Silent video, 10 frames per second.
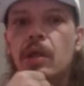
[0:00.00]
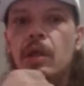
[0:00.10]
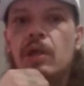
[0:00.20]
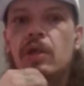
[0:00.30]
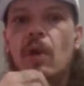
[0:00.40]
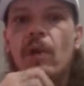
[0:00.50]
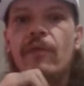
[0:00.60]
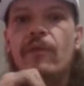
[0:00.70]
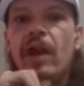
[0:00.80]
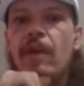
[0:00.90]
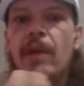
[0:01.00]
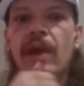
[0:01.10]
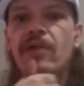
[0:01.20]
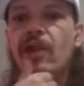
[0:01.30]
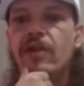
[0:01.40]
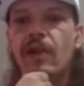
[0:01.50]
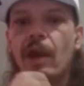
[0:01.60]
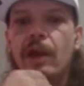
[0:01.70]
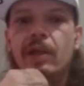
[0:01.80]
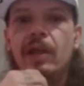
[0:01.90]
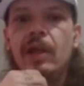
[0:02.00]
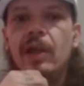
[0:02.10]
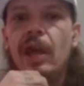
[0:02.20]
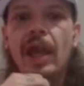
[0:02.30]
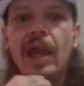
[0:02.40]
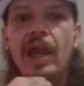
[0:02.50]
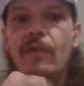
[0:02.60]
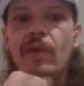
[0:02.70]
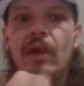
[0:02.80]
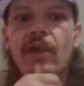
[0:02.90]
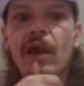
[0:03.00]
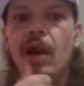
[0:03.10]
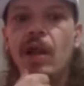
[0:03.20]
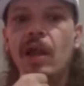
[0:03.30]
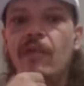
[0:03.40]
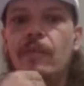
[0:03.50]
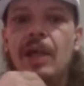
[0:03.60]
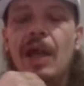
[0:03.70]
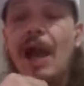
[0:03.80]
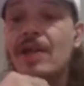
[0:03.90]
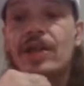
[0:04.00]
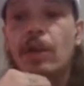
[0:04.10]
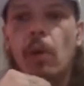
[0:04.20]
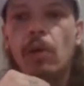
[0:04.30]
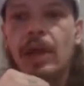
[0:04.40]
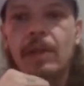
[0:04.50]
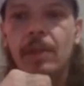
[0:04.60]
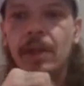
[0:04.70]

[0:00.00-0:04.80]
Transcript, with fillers: Growing a fan base, it isn't likely. Even if they all love me, I still won't like me.